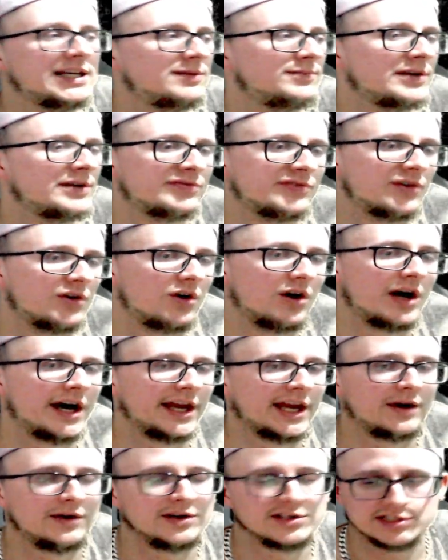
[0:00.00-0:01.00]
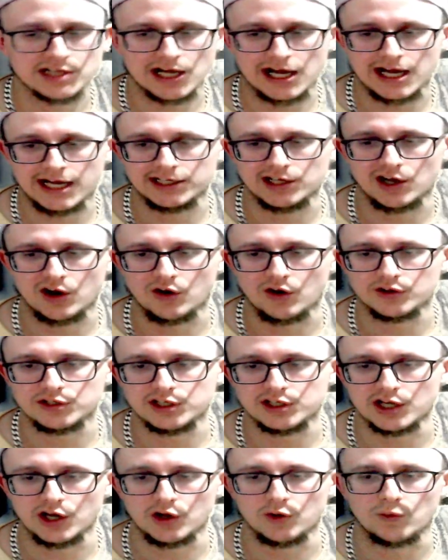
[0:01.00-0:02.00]
before, and I was like, oh, you
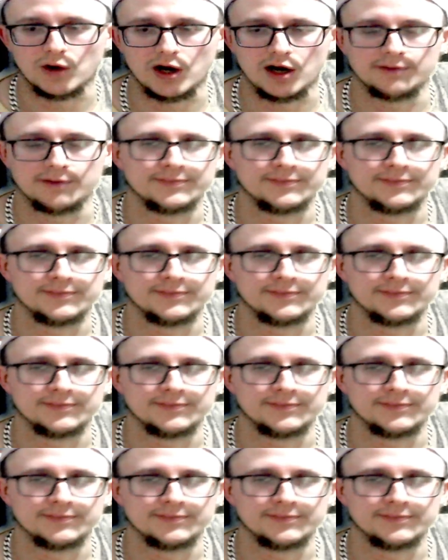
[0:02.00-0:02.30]
know what?